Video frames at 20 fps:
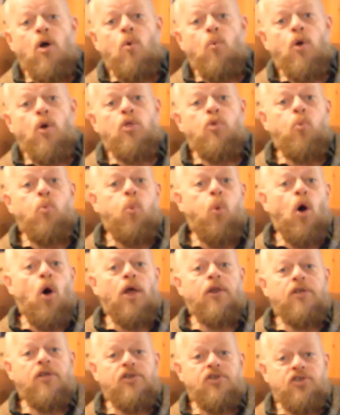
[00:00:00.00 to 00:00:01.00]
with
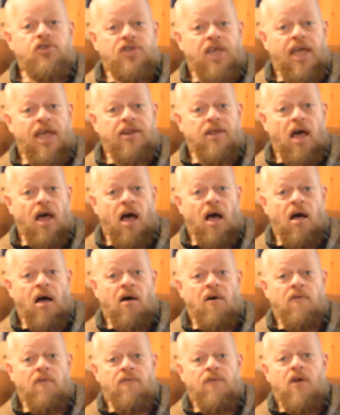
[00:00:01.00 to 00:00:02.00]
one set
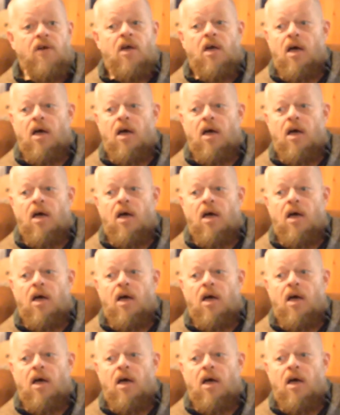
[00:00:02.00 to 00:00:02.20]
of